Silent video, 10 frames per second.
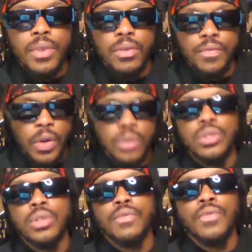First,
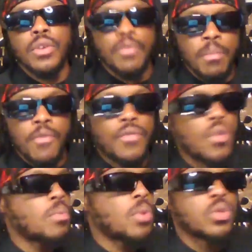for the
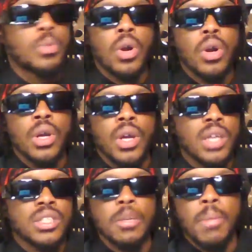foremost part, is
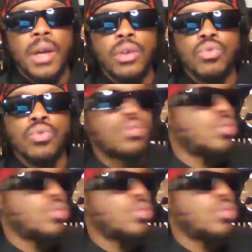somebody who